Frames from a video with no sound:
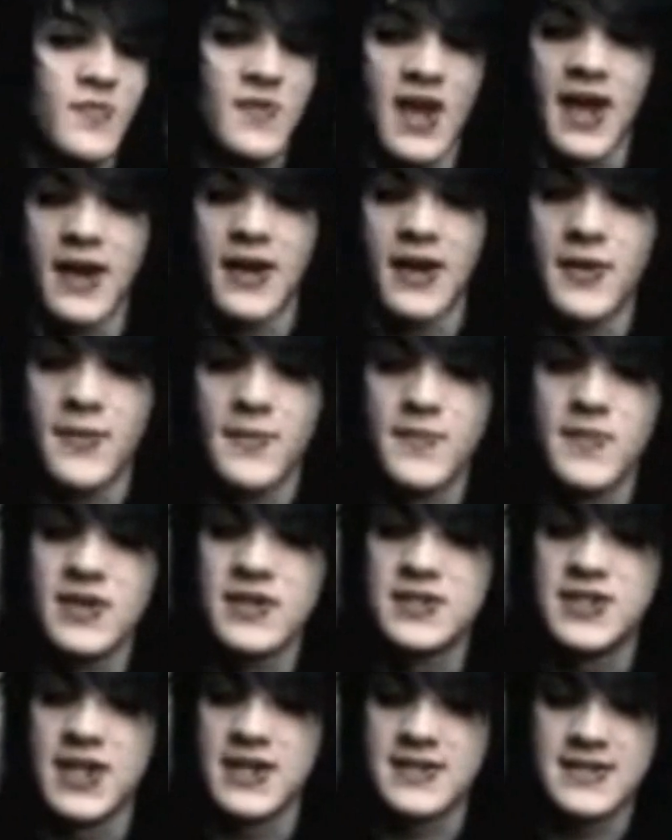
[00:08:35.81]
I don't know,
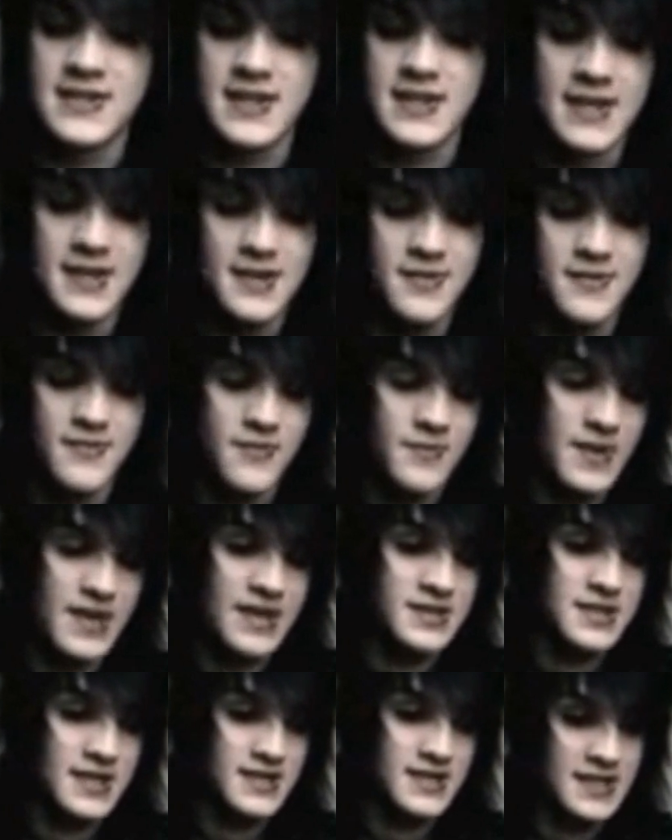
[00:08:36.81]
me
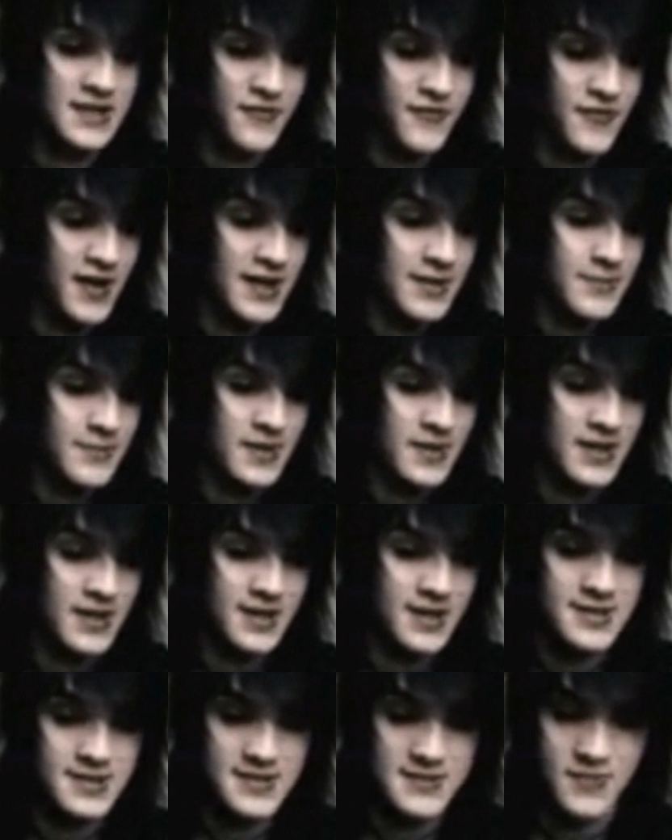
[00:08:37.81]
and JC fight
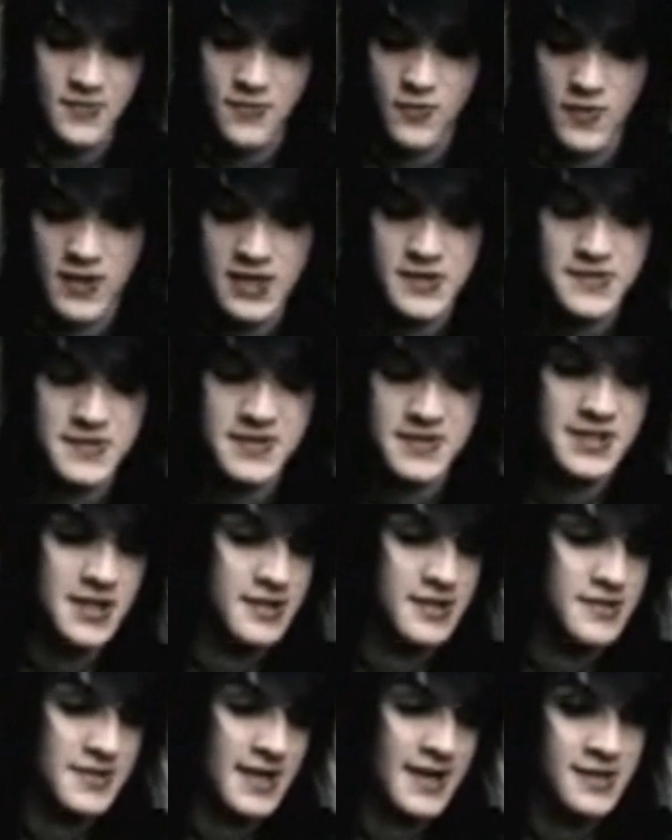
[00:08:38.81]
because we use
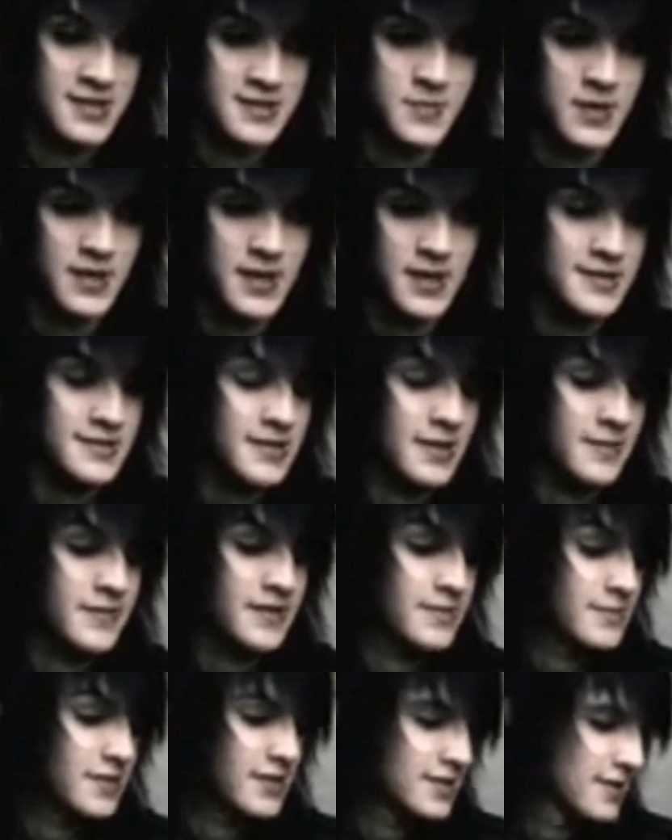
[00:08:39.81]
each other's hairspray or
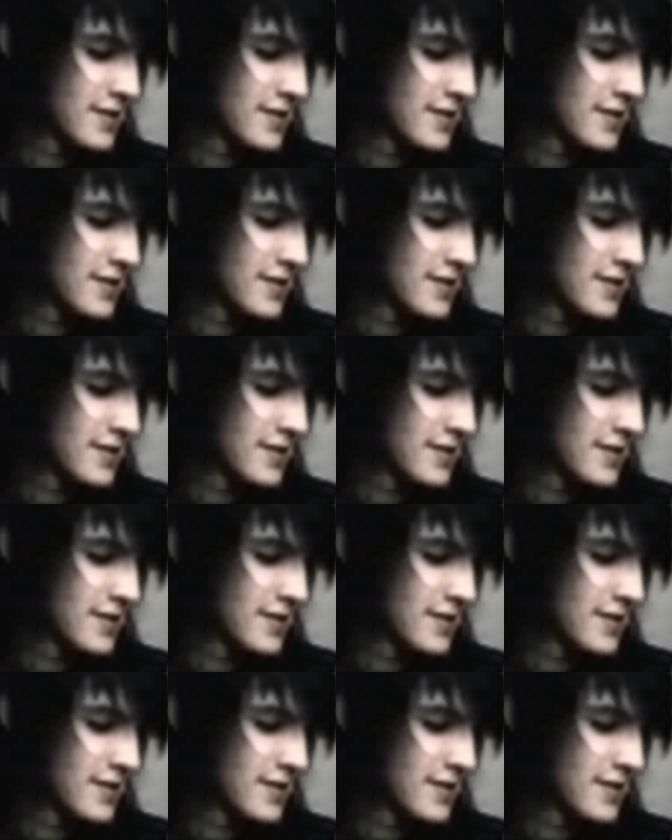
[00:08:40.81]
something,